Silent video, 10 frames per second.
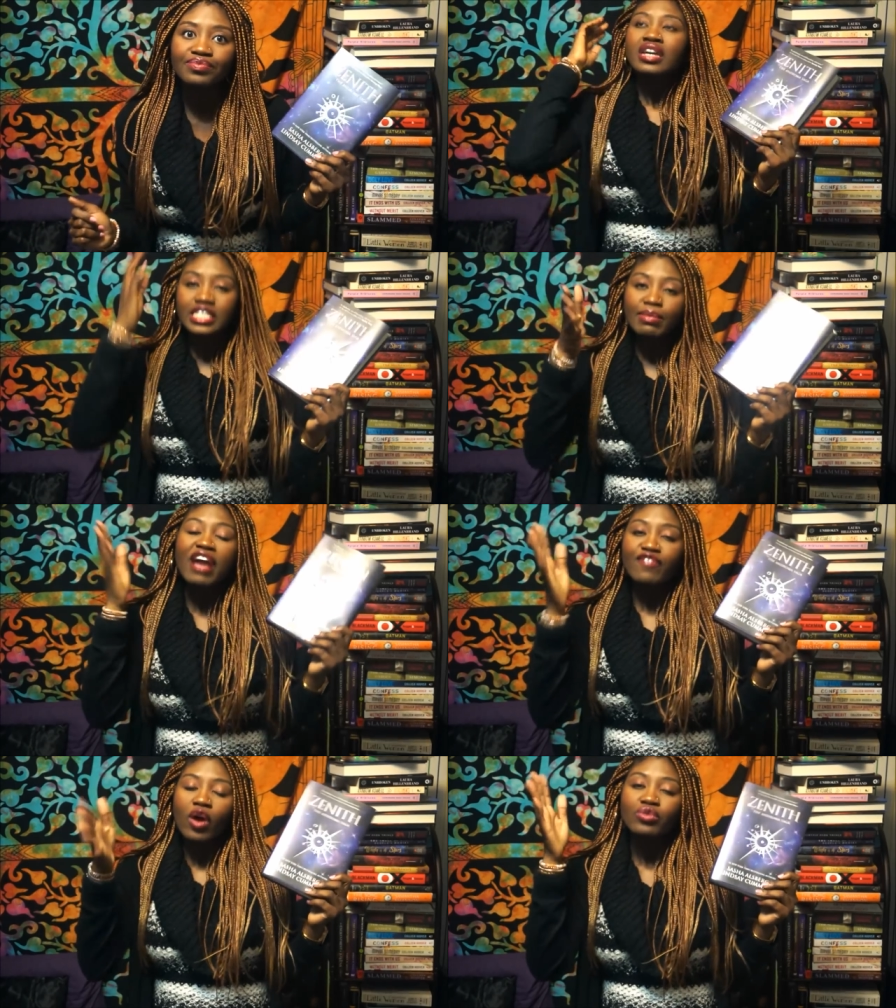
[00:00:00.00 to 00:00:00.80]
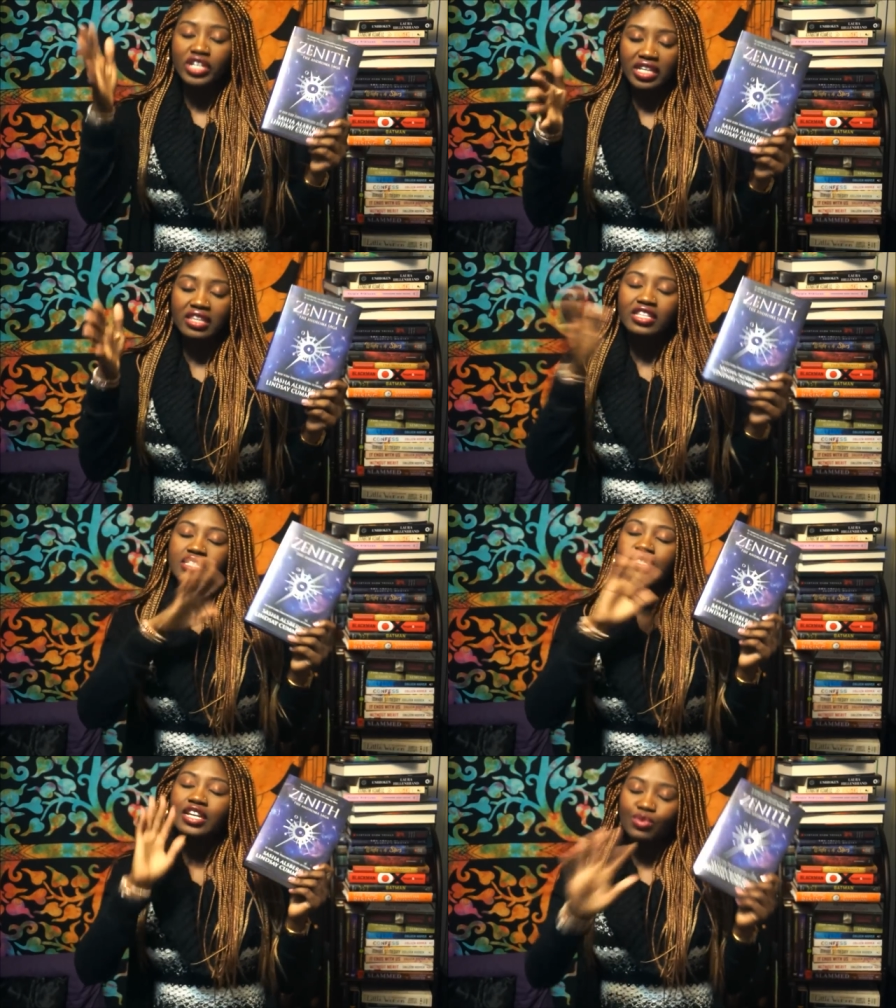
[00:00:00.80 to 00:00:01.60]
It's my fault really,
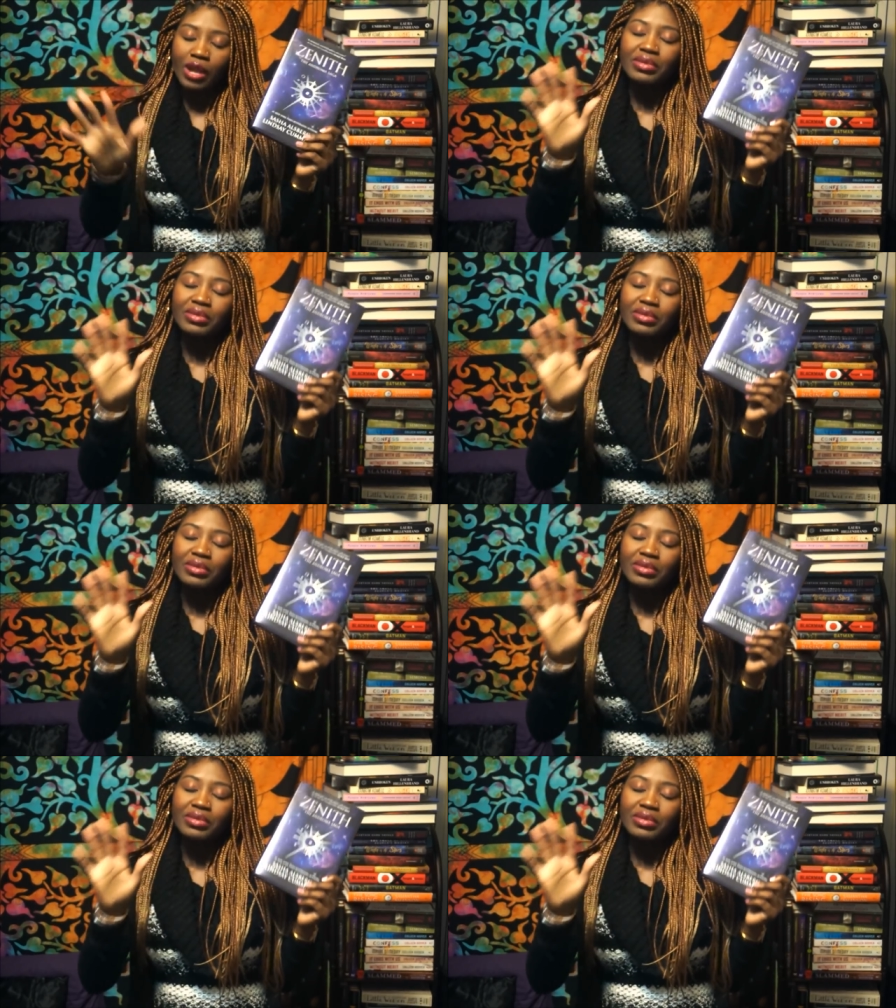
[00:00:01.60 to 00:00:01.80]
that's, that's what I'm